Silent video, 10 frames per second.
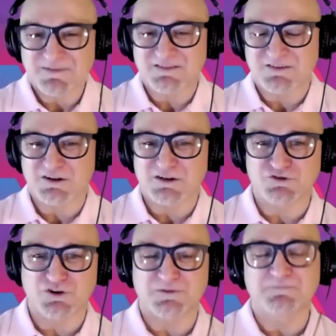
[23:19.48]
That's totally
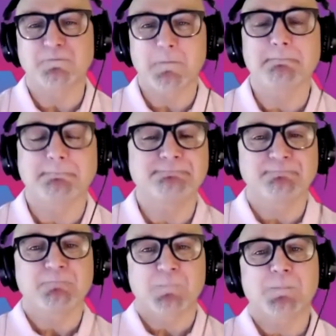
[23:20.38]
true. Closed
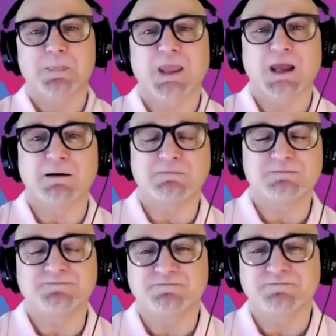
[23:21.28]
off. Yeah.
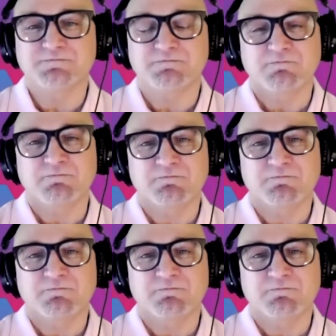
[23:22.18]
So